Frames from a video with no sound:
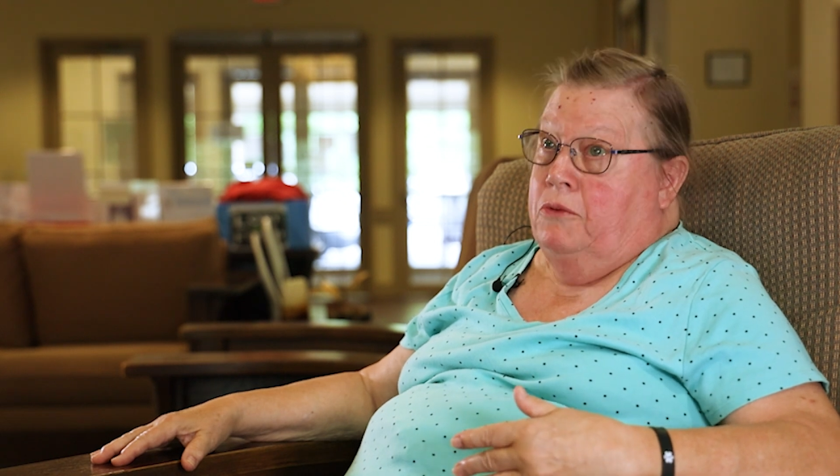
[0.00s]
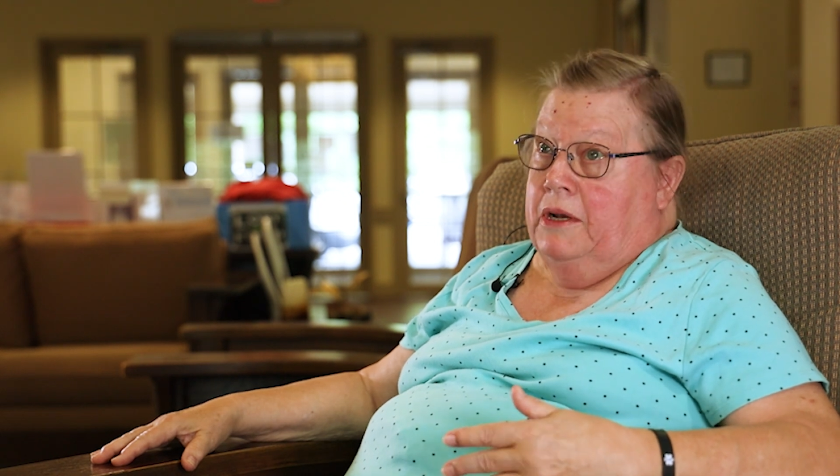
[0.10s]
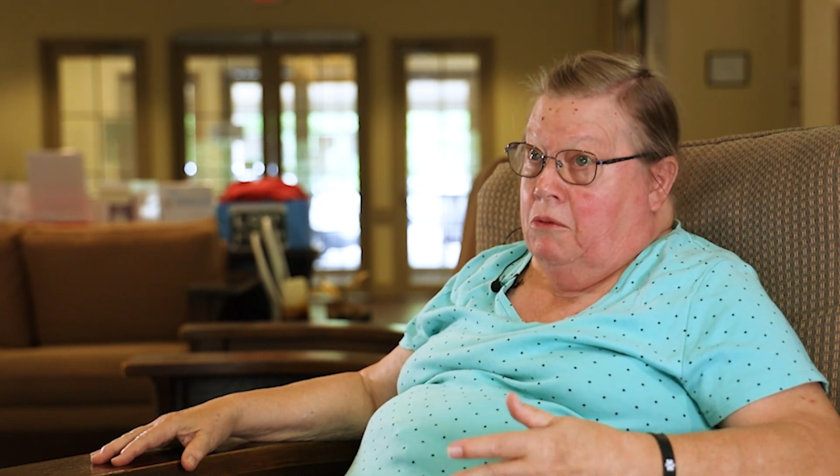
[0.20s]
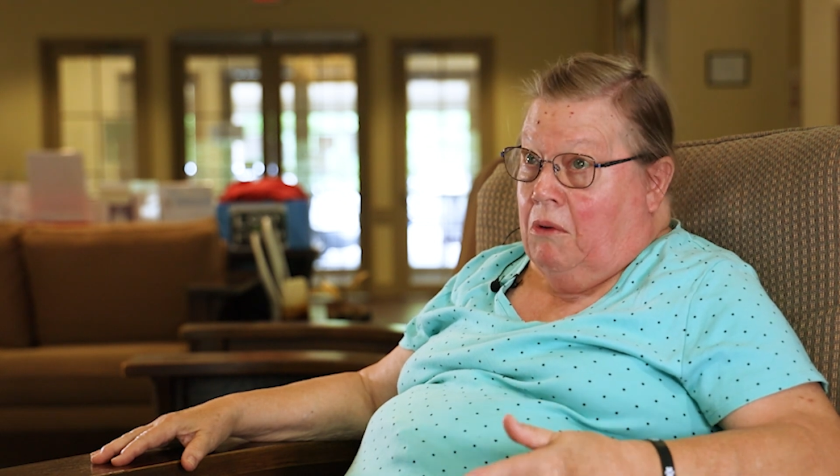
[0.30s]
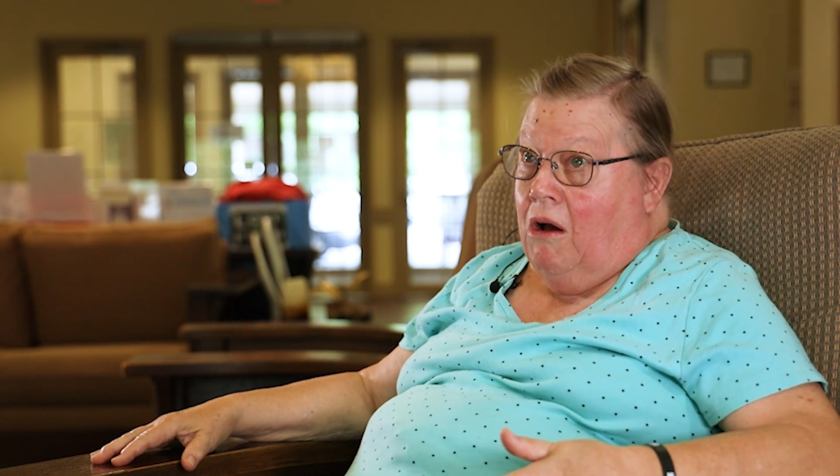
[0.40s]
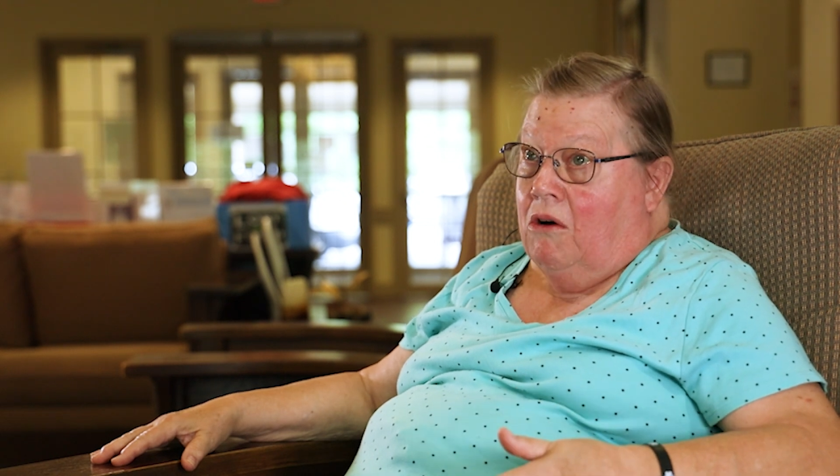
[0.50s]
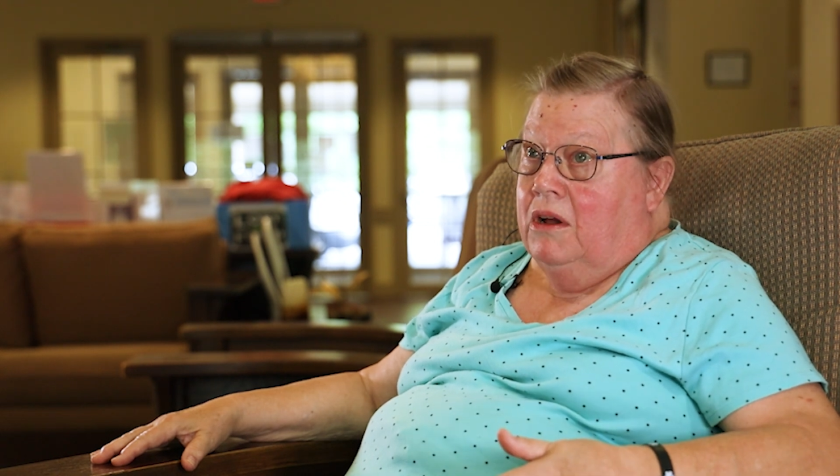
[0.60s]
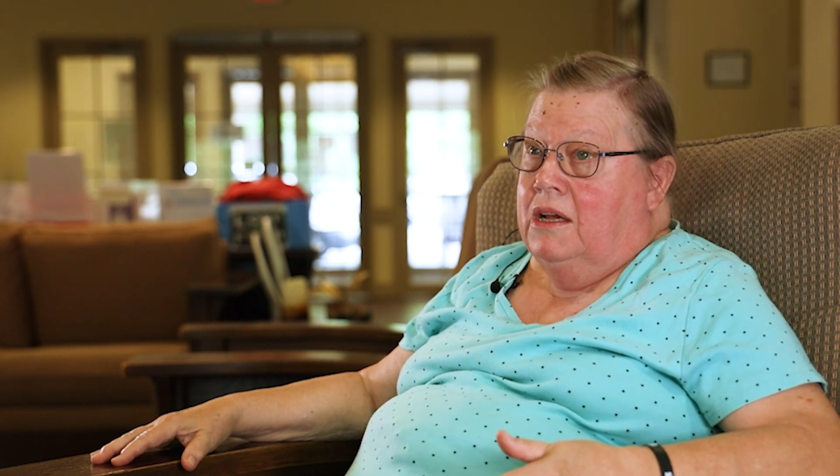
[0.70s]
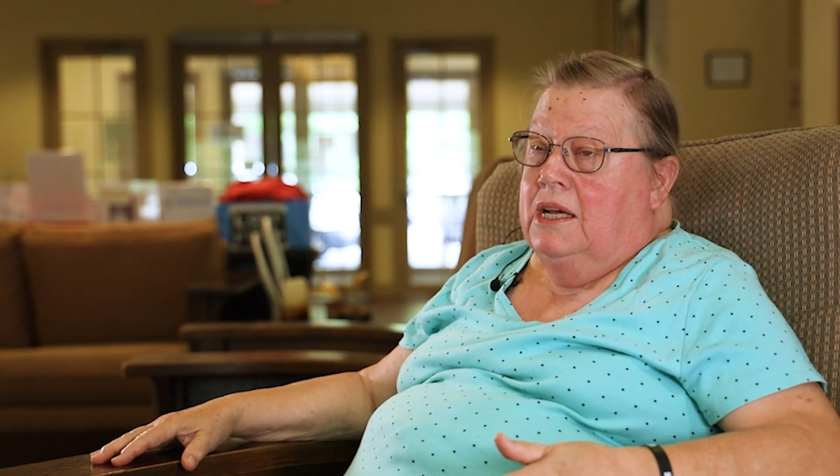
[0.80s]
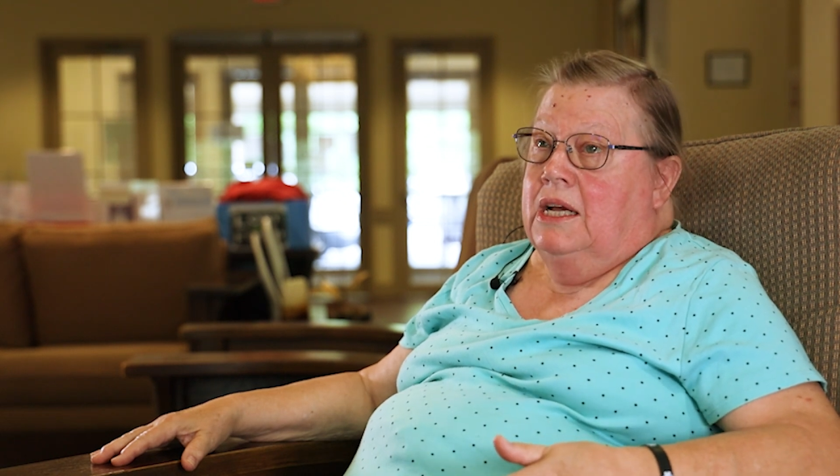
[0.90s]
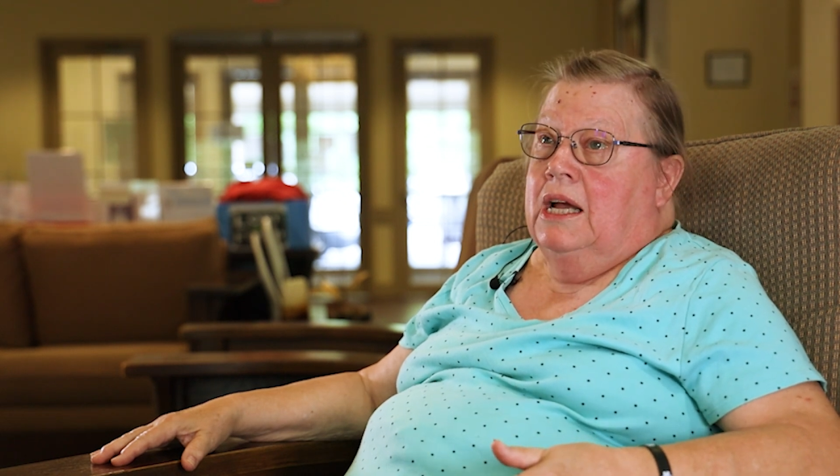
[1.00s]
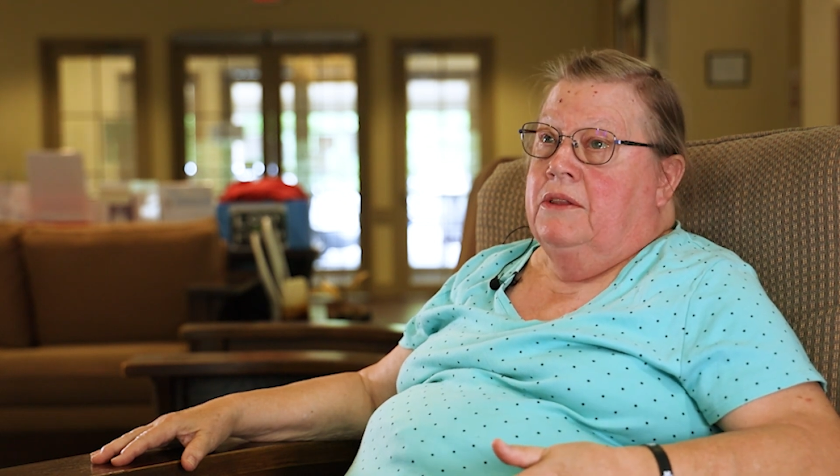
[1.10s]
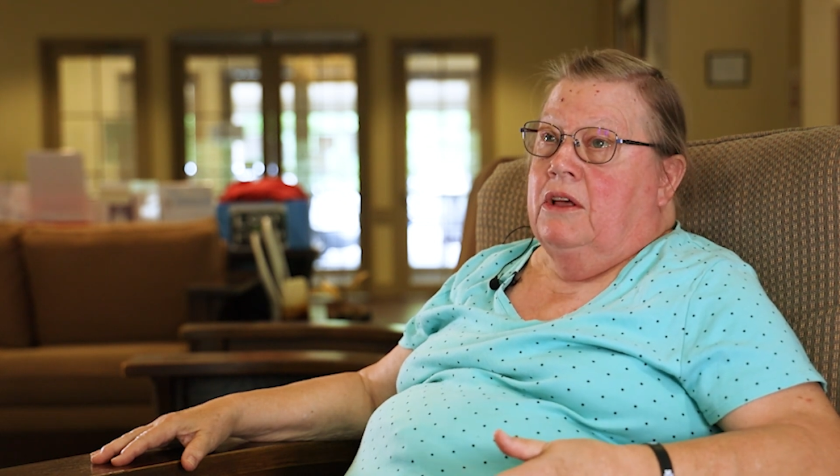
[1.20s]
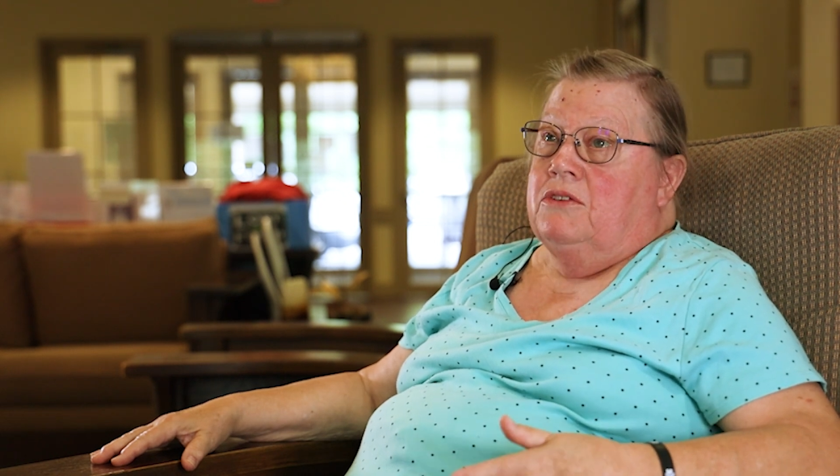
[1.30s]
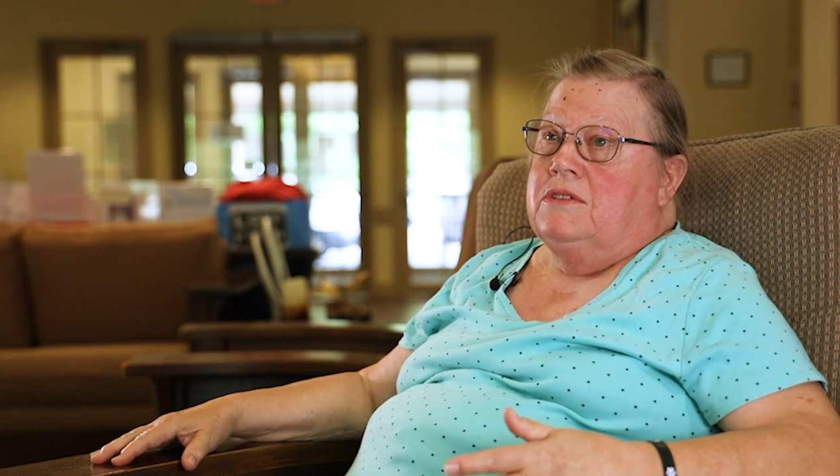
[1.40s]
doing it wrong,
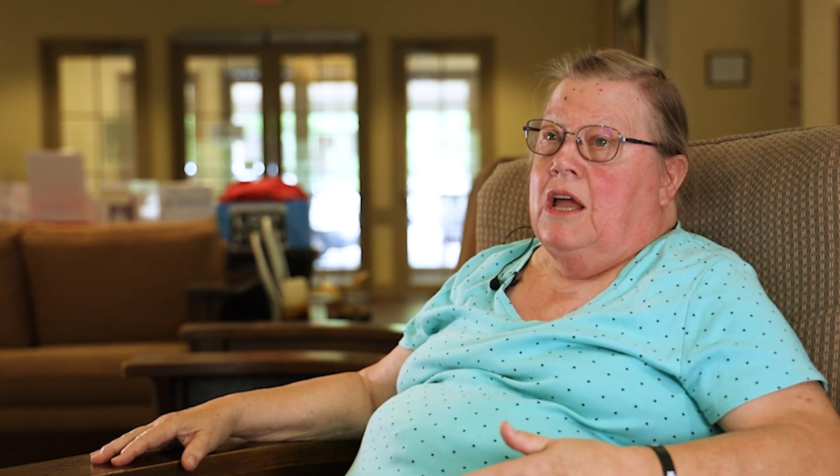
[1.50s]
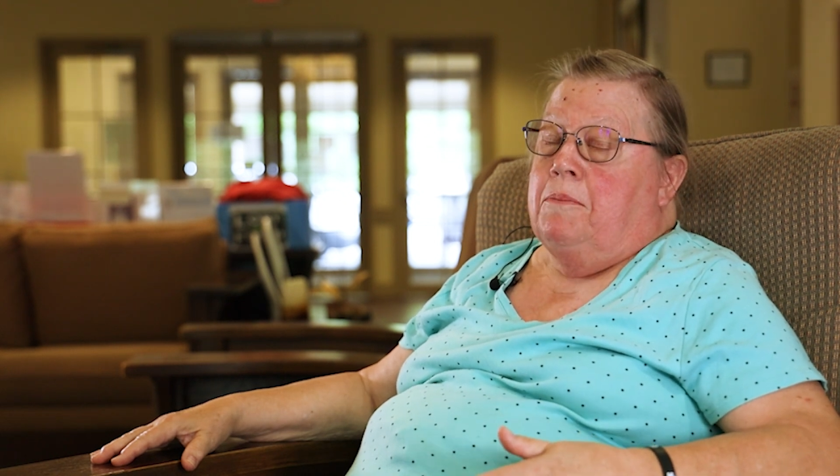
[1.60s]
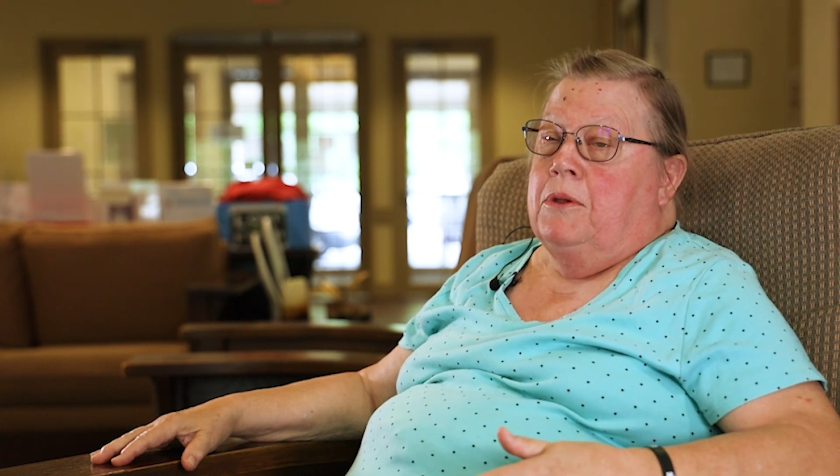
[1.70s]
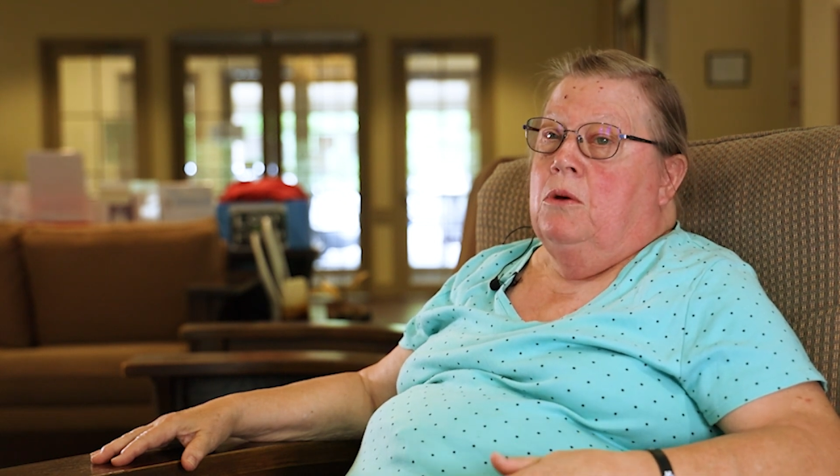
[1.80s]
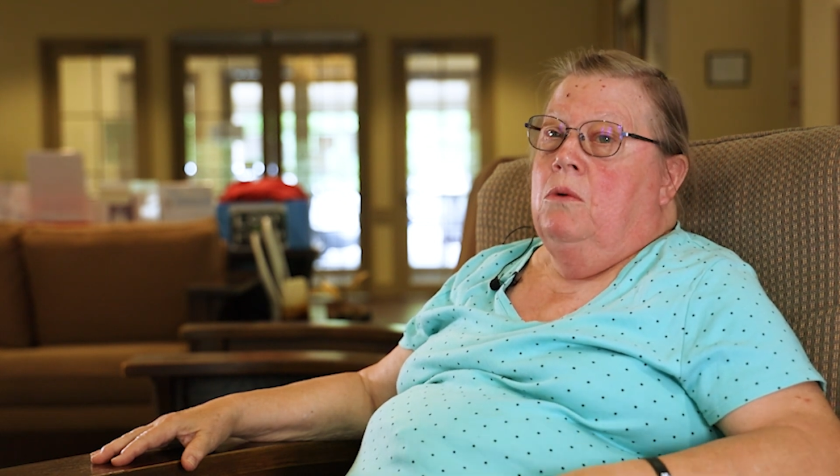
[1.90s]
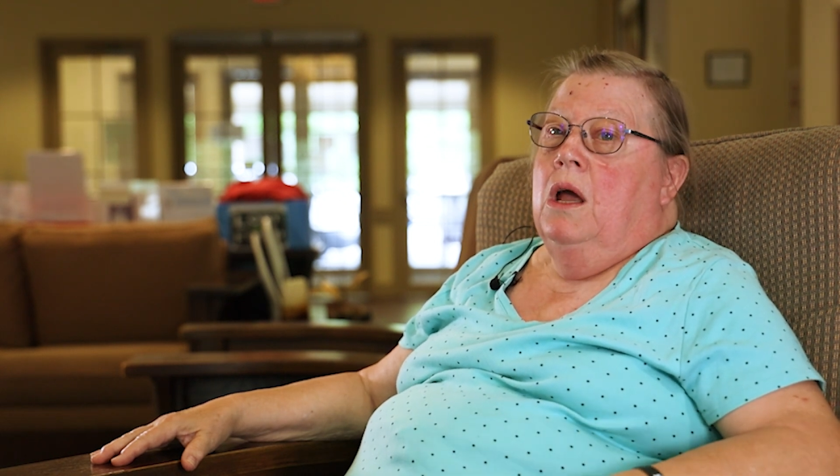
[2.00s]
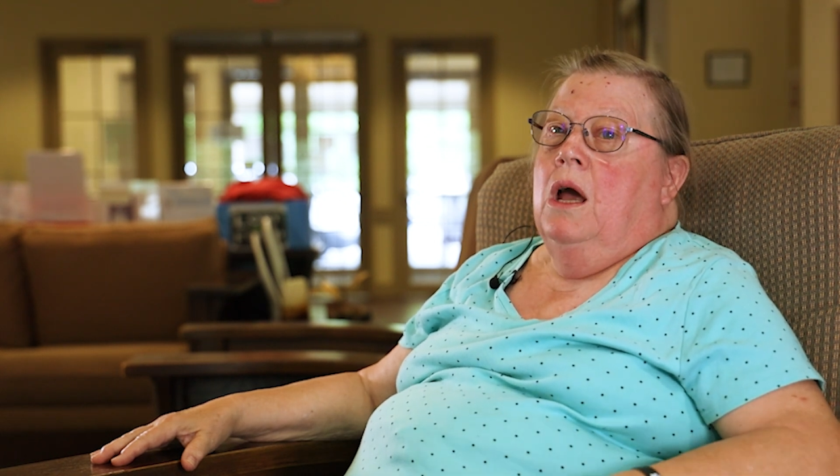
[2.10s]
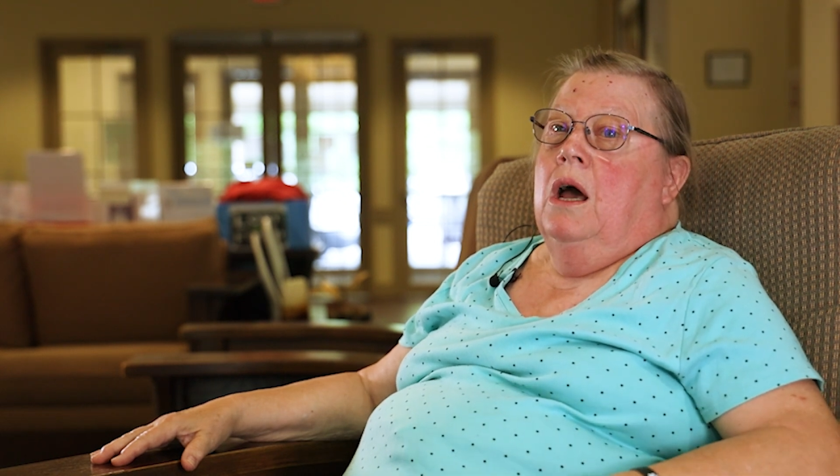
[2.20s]
and they'll stop you.